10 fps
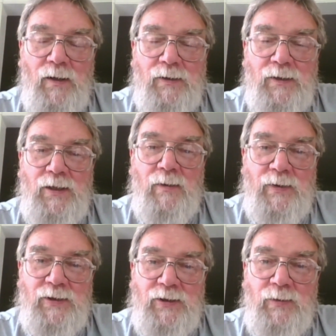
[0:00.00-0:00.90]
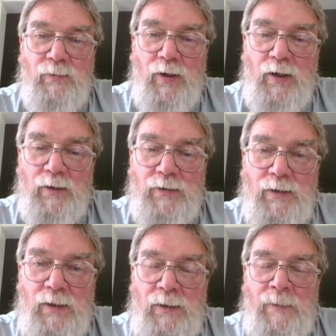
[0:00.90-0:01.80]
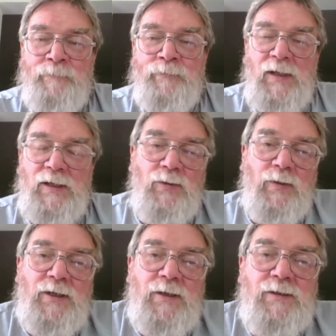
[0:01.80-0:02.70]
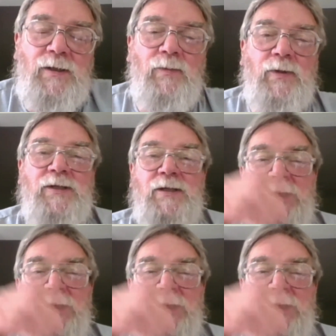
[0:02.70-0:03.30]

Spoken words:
decomposition product. So what tends to